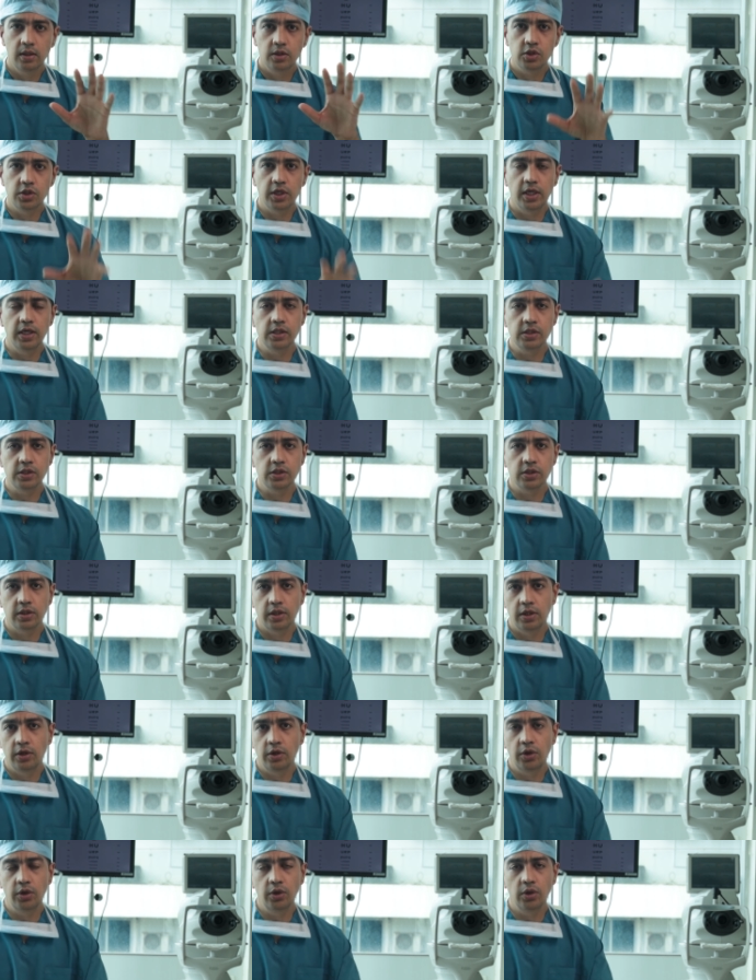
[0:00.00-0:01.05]
change
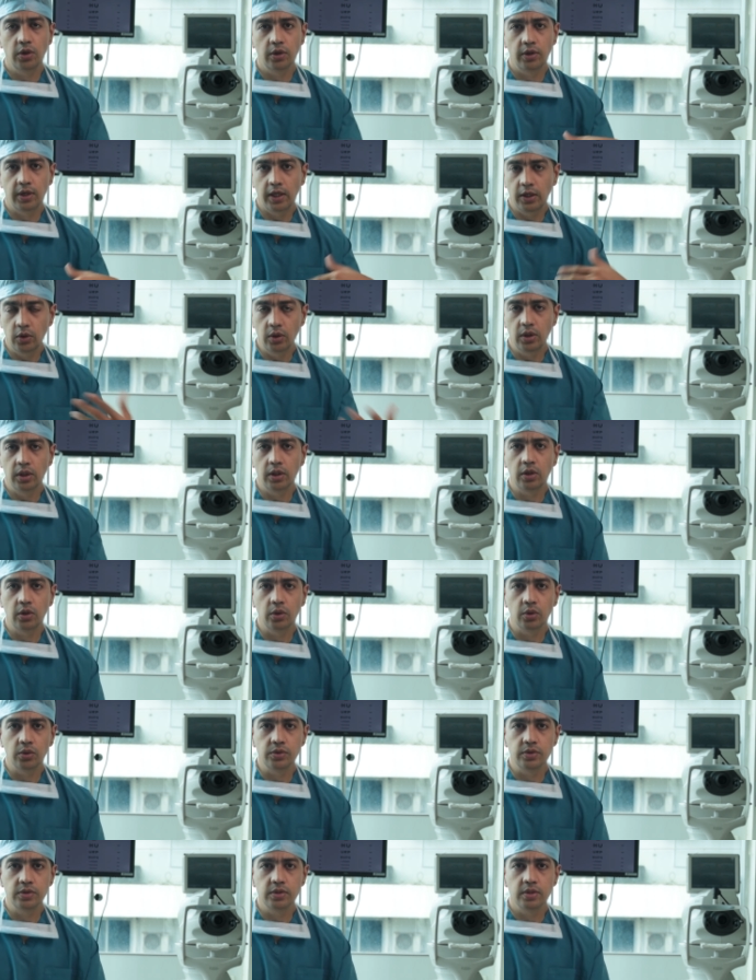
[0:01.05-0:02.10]
into your regular
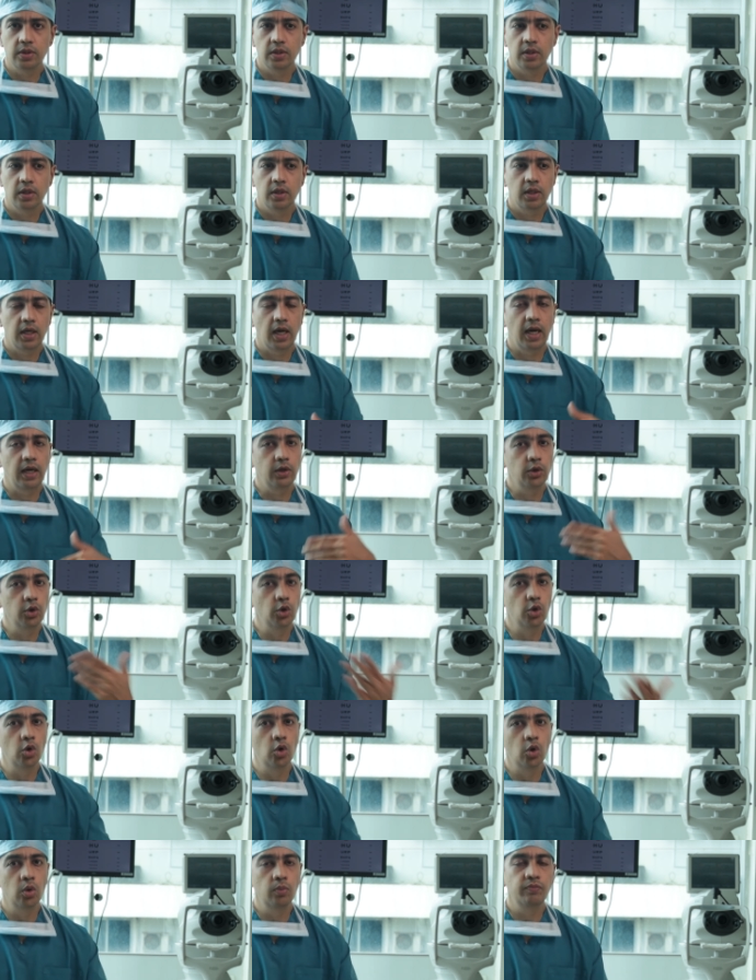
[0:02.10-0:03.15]
clothes, and go
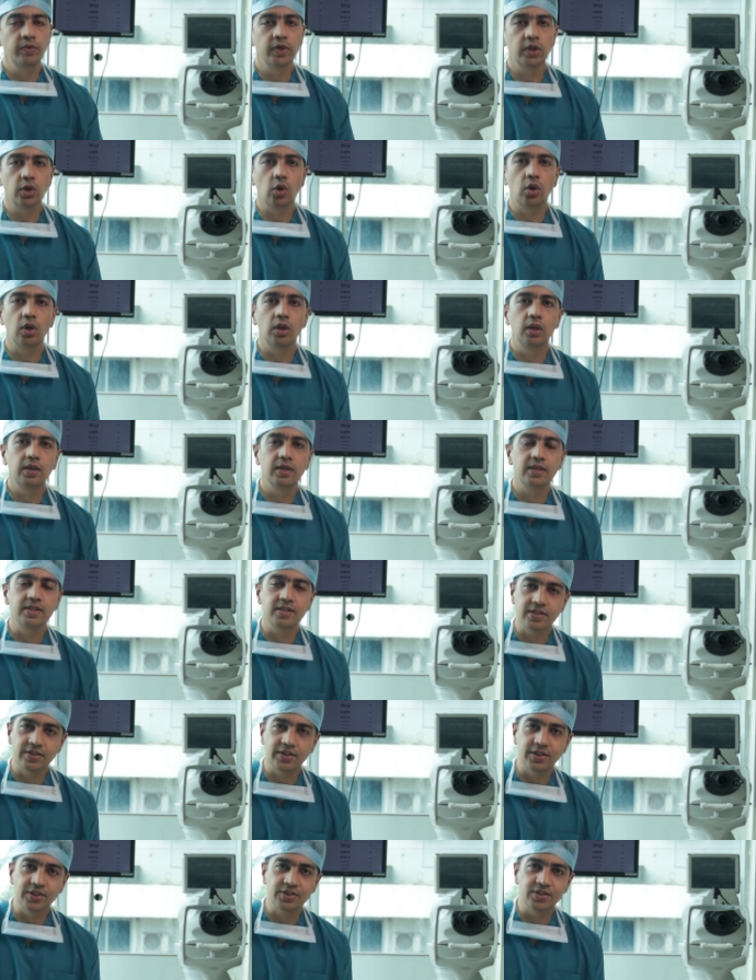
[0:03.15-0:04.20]
home with all the
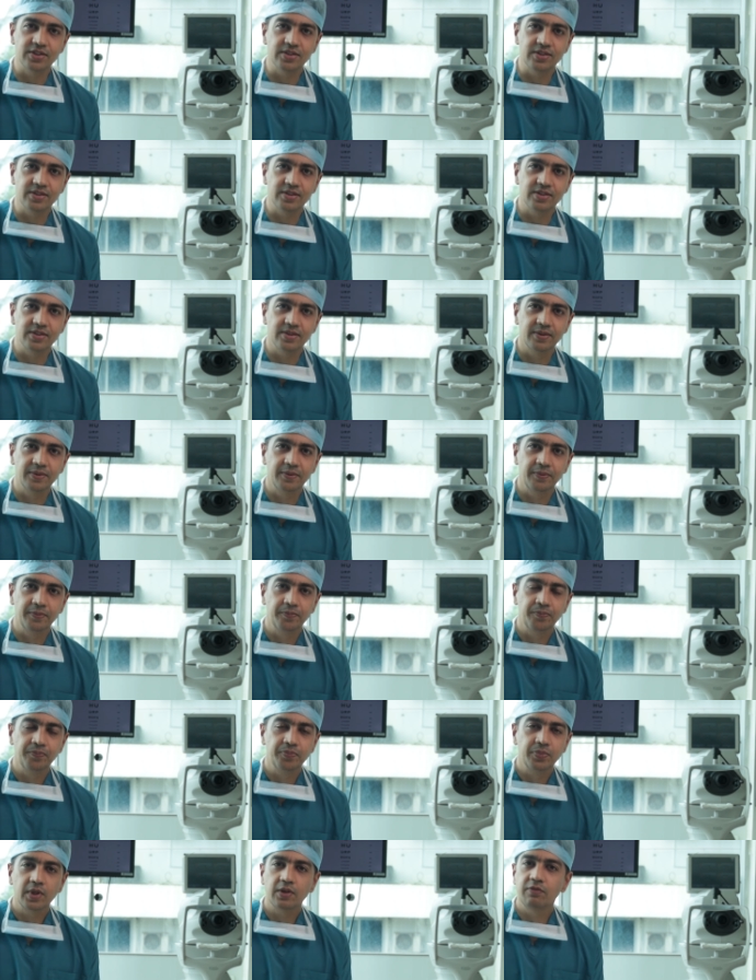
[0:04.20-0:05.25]
instructions.
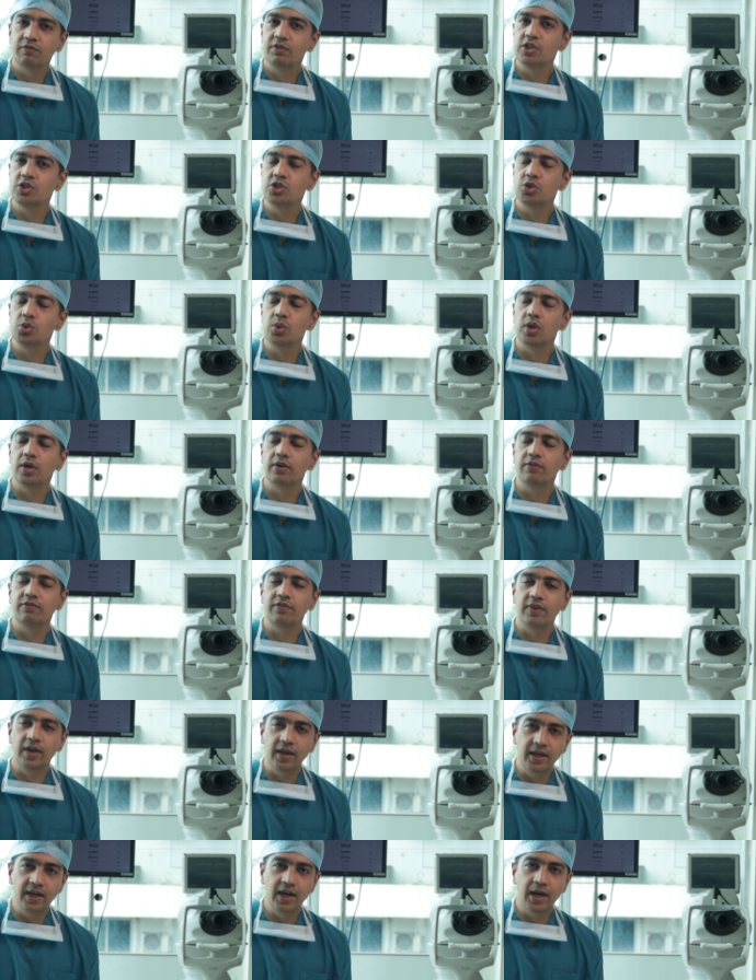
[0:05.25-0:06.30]
Wish you a
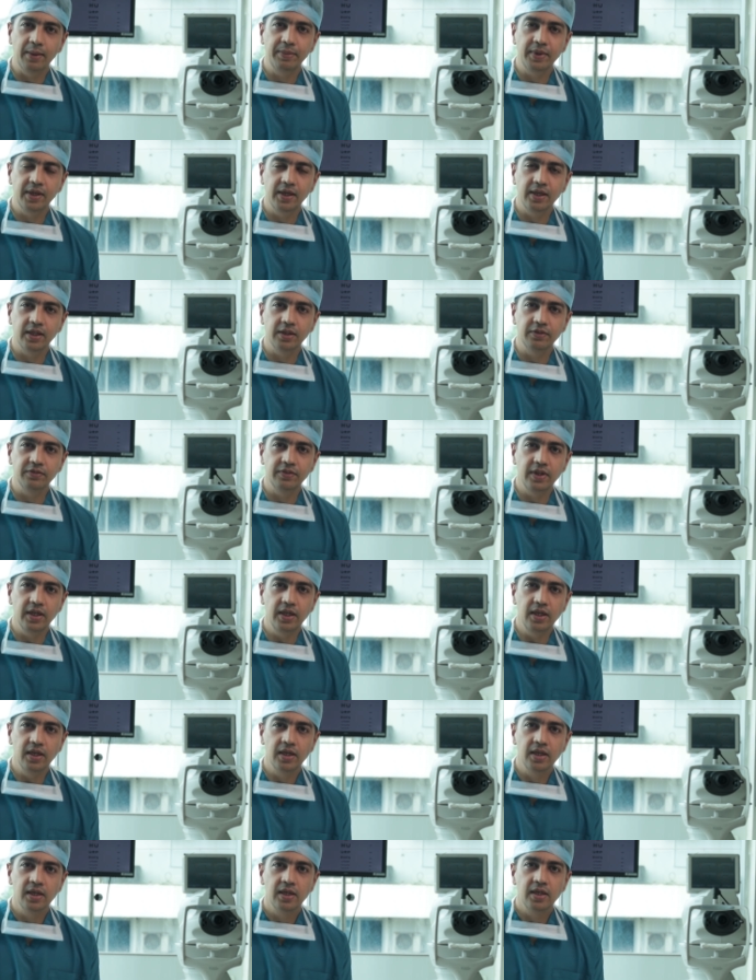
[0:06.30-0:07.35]
very happy recovery
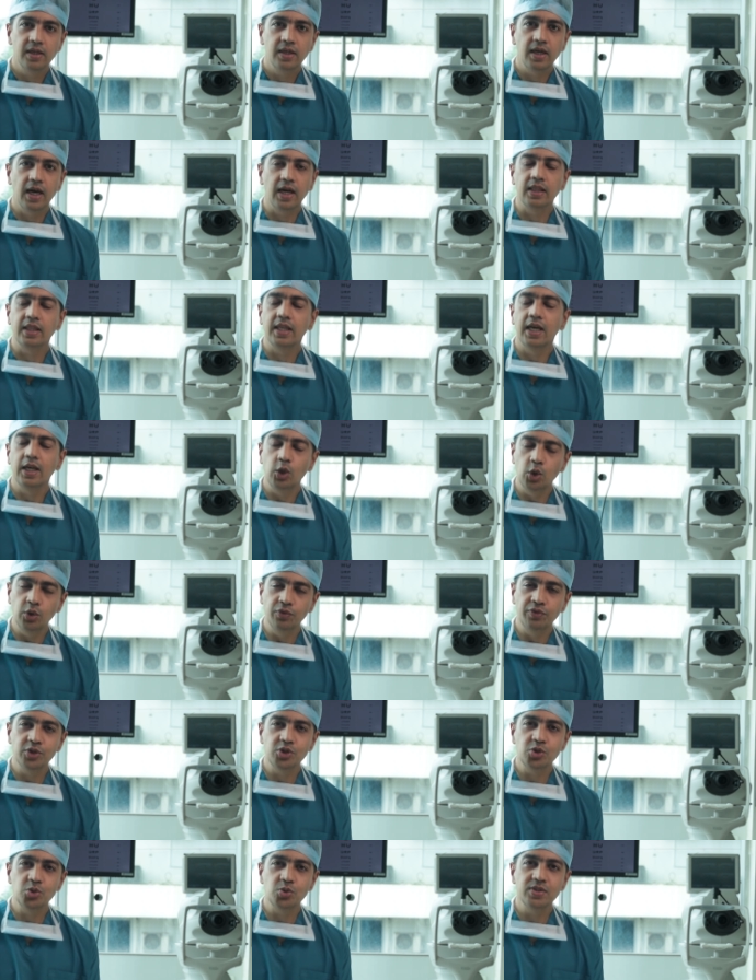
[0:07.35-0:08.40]
and thank you
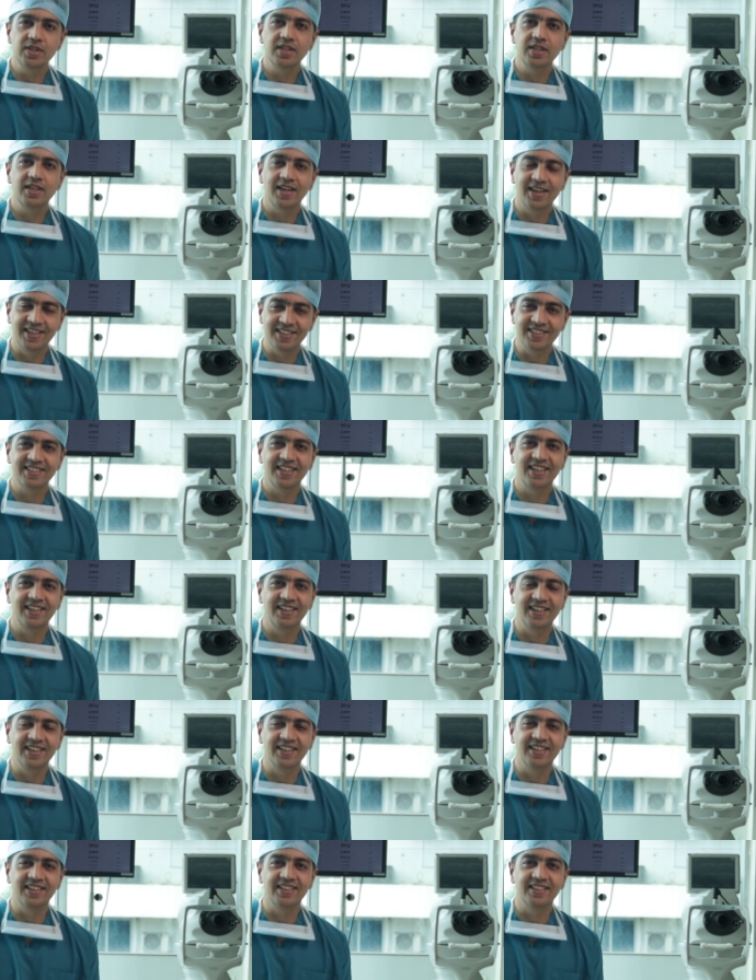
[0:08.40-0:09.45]
for choosing iSight Eye
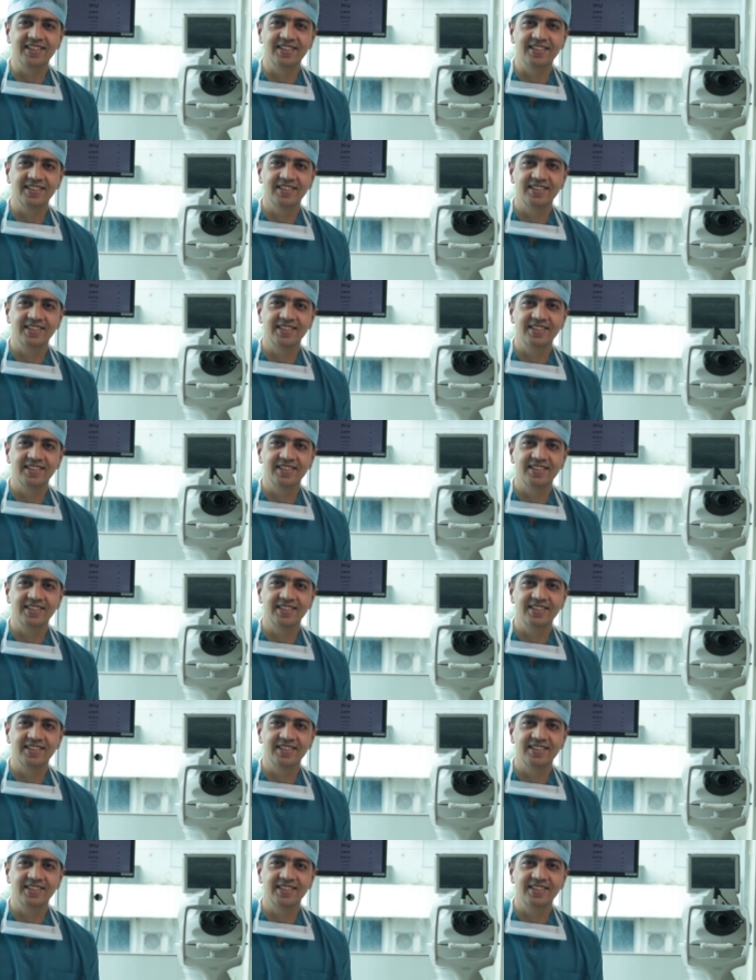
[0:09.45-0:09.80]
Care.